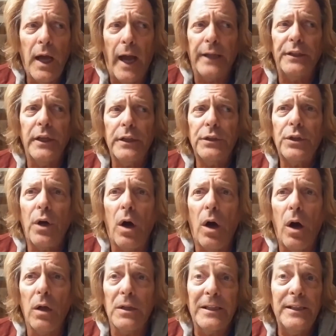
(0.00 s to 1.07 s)
I did
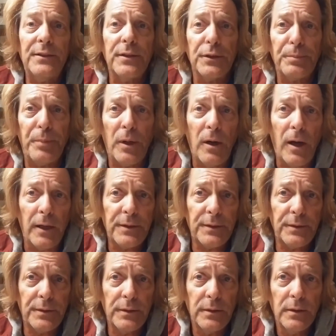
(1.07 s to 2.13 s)
call Lisa's
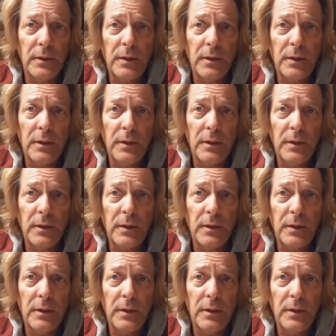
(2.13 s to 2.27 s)
boss